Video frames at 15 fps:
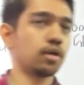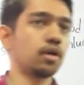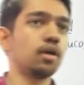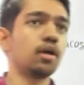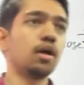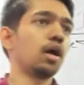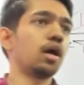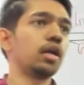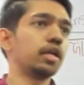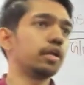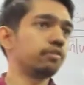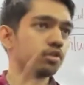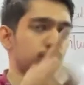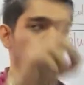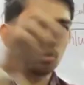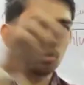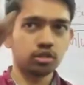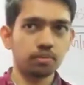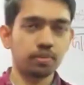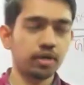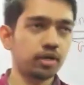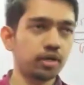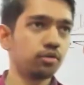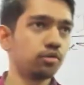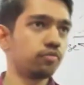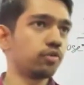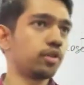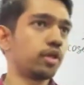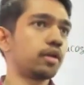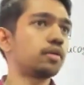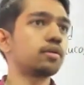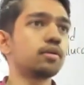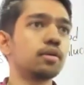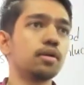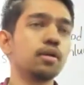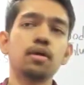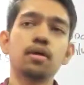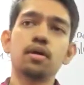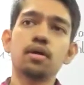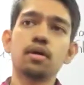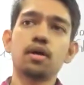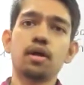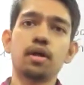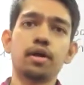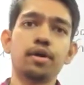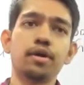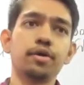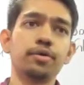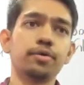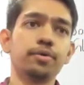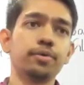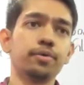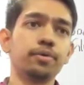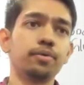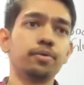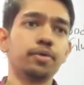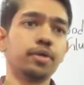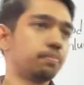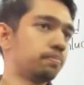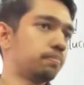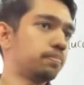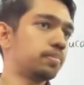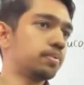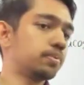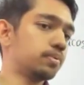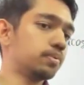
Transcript: Okay. I'll give you a small separate tute for that. And yep.